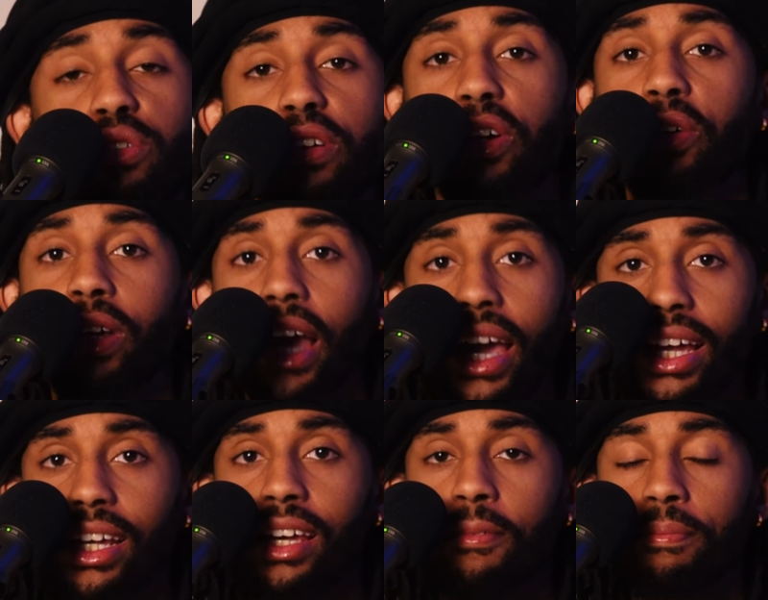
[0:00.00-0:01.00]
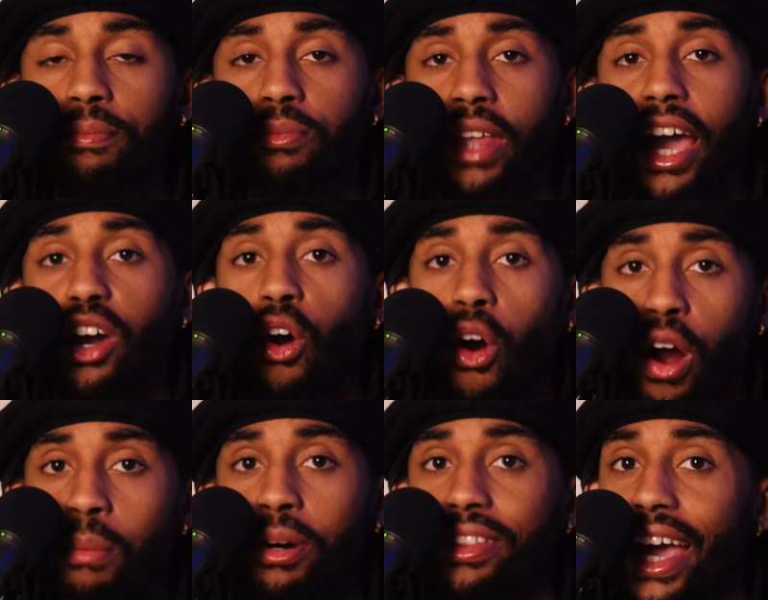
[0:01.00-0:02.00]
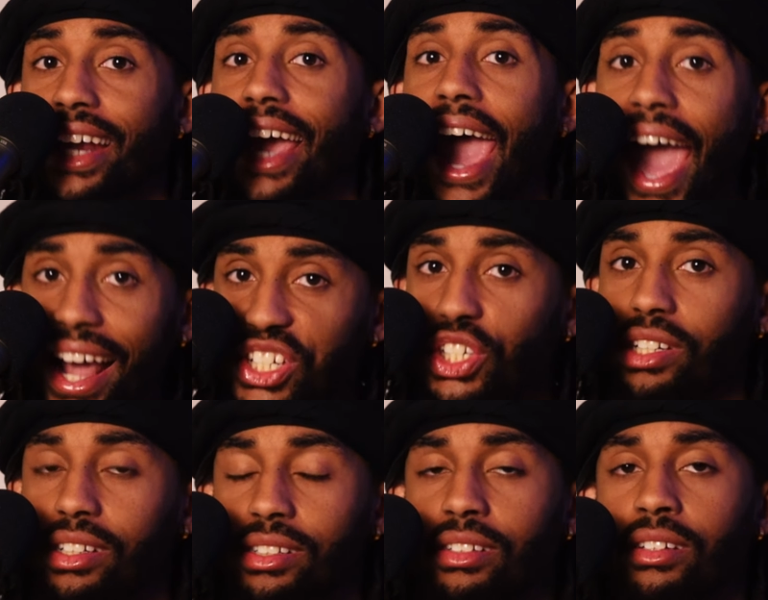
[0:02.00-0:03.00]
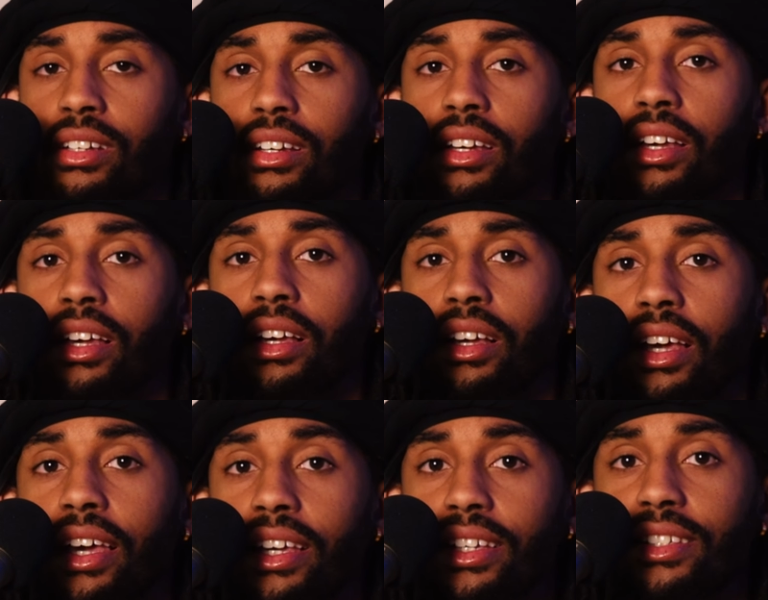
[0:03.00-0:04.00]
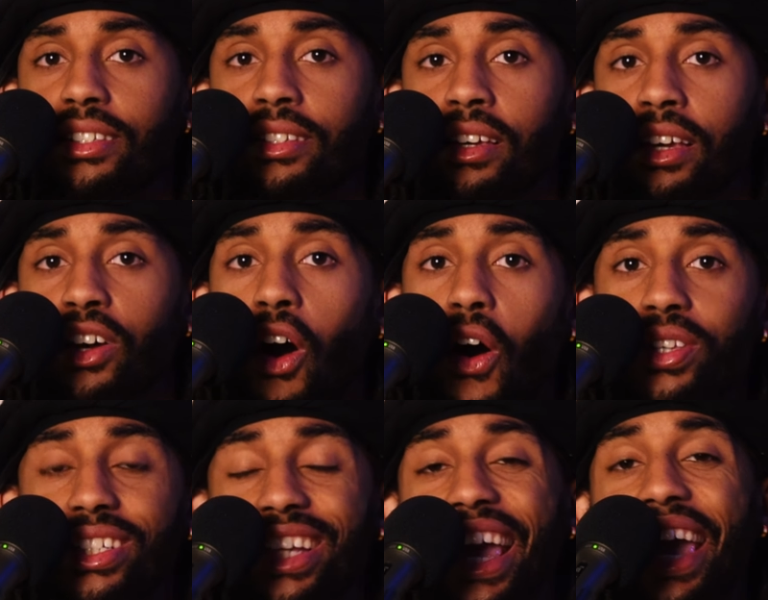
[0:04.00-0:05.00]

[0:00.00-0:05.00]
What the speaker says: you created, that karma, that action is causing an